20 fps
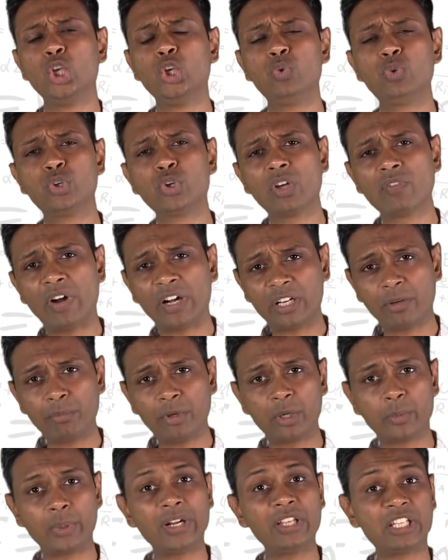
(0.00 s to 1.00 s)
you should have
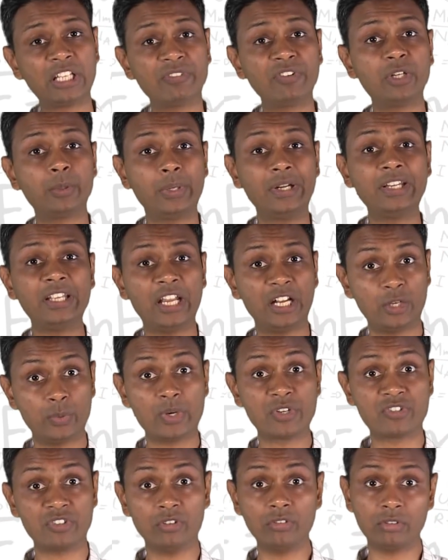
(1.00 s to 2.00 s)
attempted 27, 28
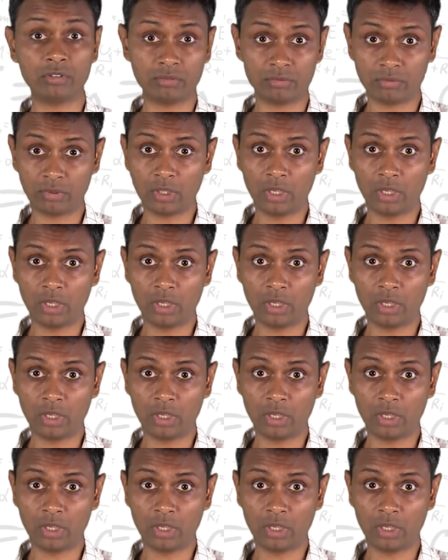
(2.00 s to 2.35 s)
questions